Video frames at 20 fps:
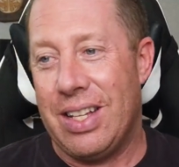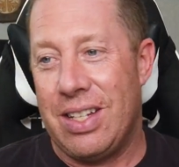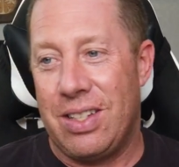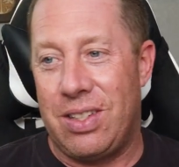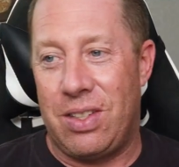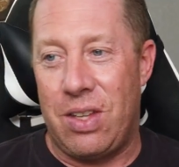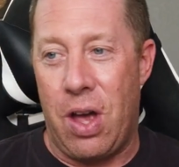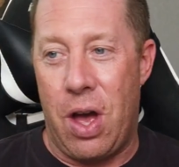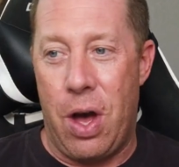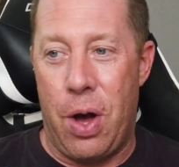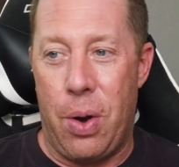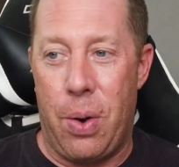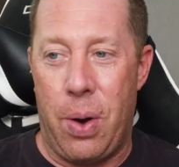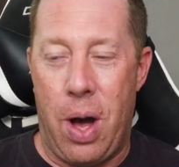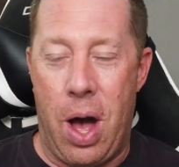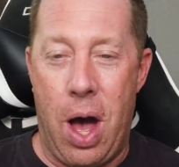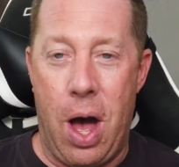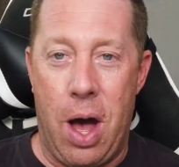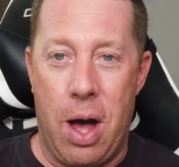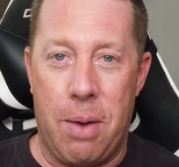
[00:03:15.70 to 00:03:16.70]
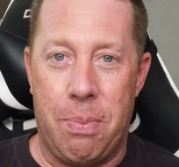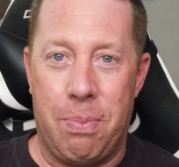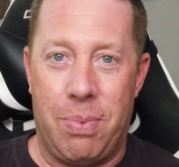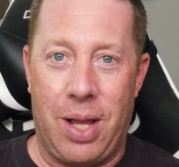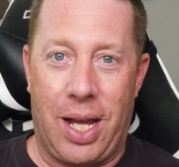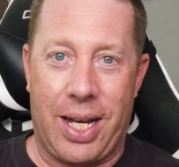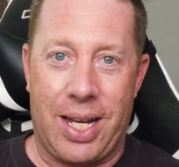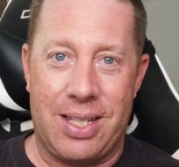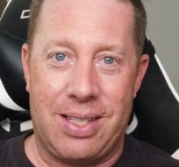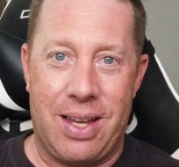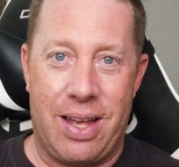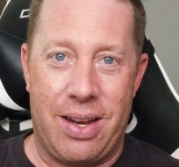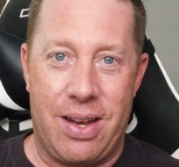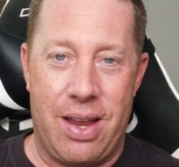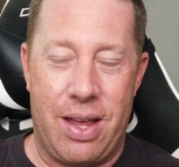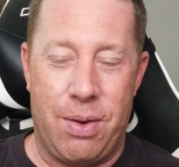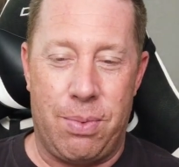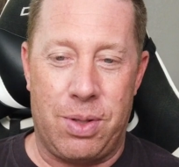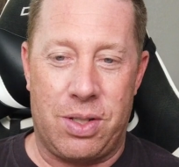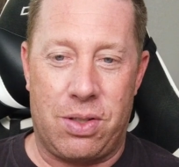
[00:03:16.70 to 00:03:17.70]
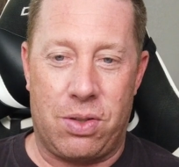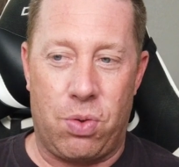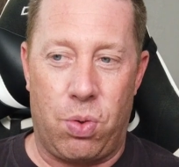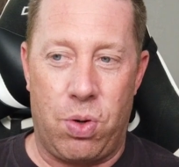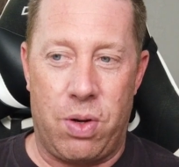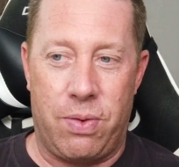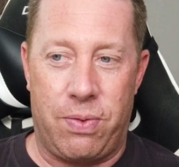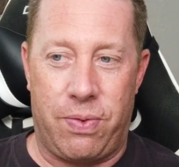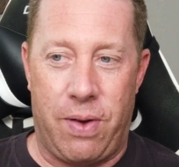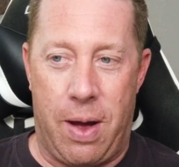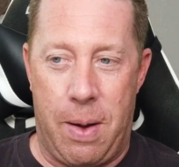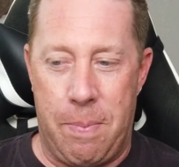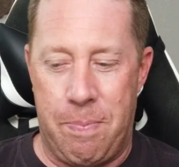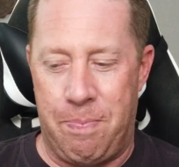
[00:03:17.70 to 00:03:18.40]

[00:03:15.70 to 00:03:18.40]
So, like I said, it was sort of,